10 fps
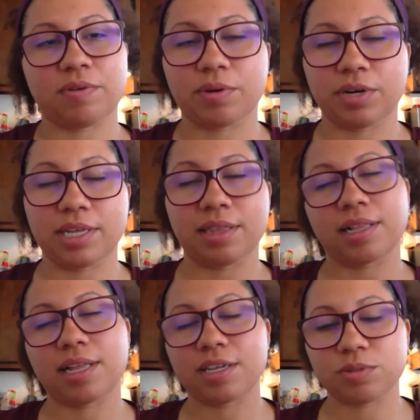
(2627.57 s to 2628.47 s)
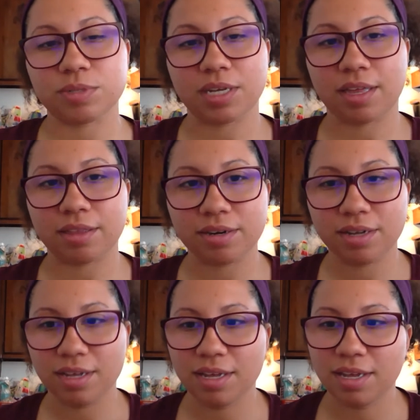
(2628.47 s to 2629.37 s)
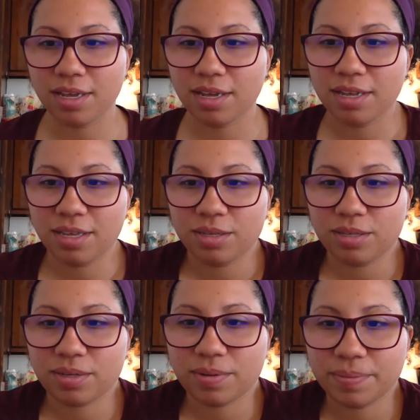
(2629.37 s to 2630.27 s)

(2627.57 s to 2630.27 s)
were in the classroom together. So